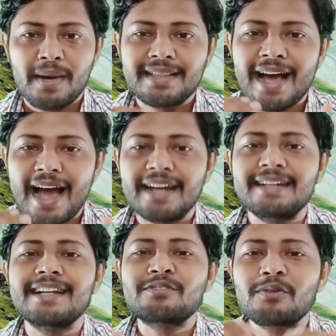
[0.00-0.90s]
by the
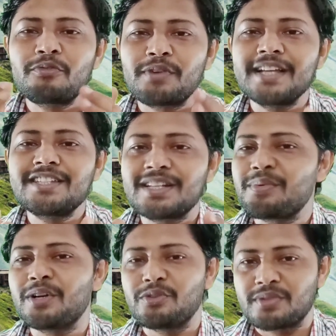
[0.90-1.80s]
ideals of French
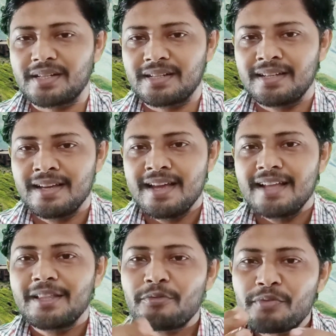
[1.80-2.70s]
Revolution.
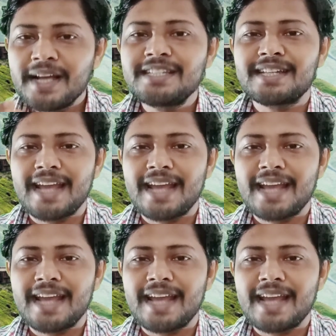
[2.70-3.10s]
The French